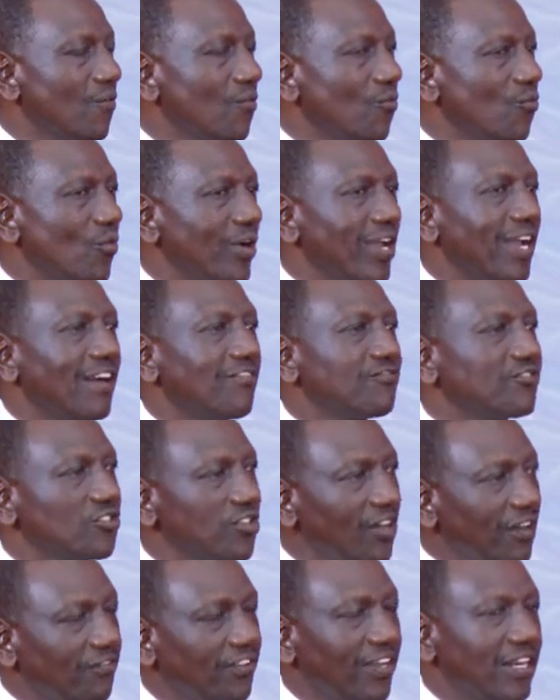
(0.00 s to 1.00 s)
We have
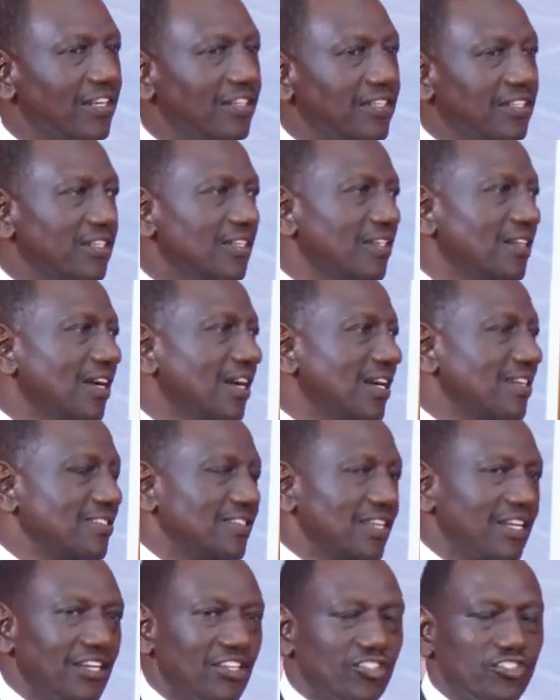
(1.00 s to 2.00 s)
traveled as
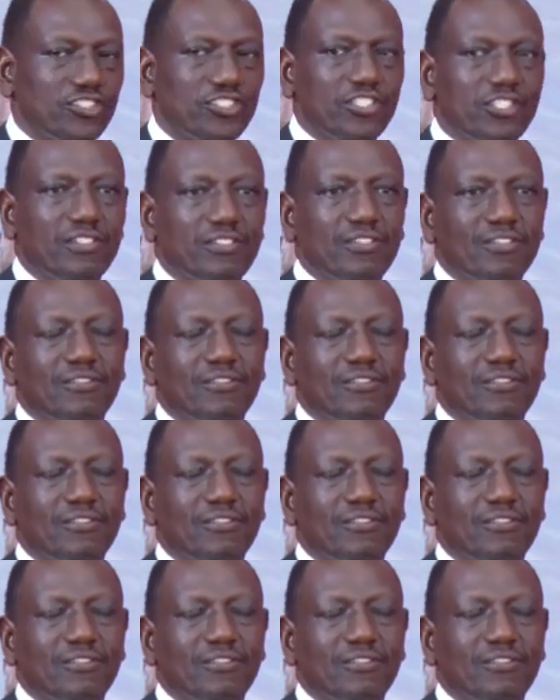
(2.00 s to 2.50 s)
a nation,